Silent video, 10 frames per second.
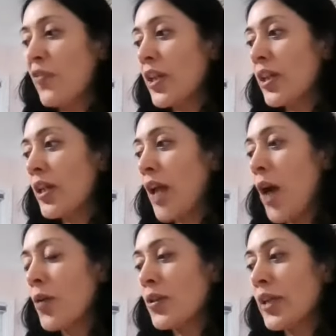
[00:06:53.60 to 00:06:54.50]
figuring out
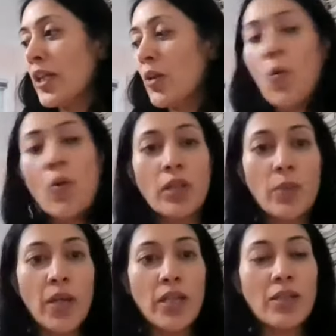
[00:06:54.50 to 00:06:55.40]
how to get
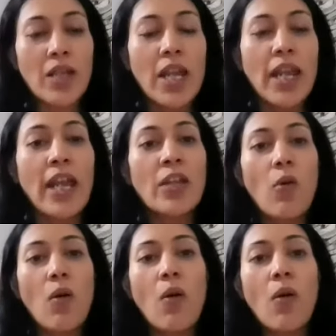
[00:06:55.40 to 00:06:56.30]
ornaments, and
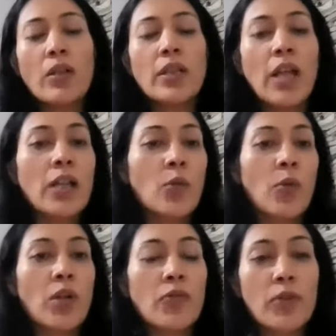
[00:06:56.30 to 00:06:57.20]
all the other
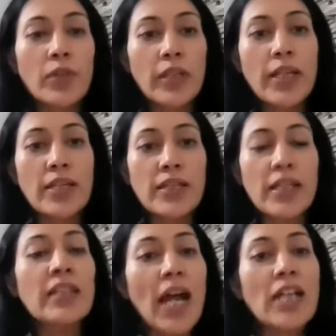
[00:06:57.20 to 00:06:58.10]
wonderful things.
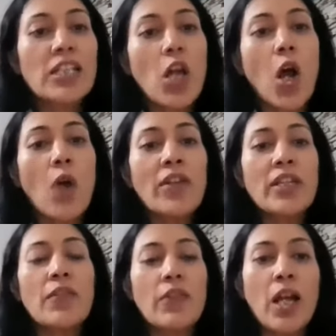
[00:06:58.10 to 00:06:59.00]
And that's how we
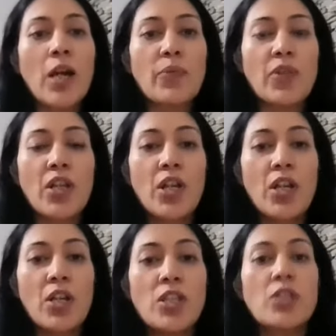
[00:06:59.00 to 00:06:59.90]
developed.
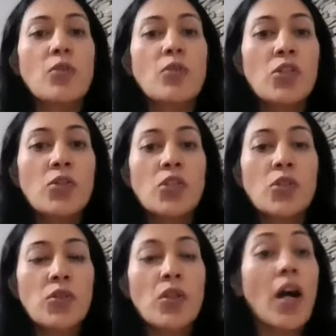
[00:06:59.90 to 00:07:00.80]
So you
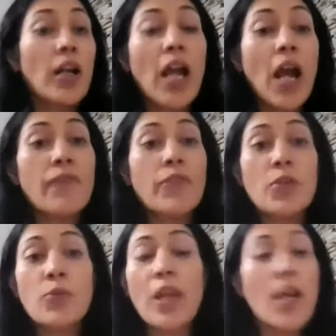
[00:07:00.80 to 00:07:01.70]
do not have to
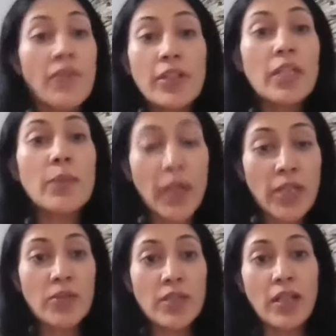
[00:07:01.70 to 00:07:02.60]
do everything by
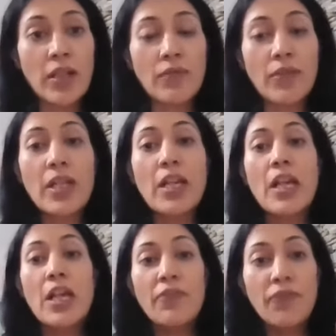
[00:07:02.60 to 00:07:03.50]
yourself.
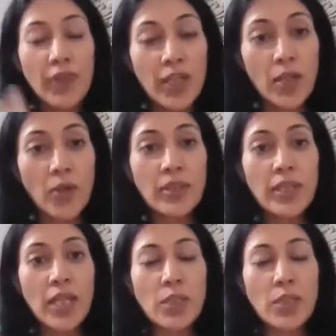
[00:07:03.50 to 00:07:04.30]
Figure out the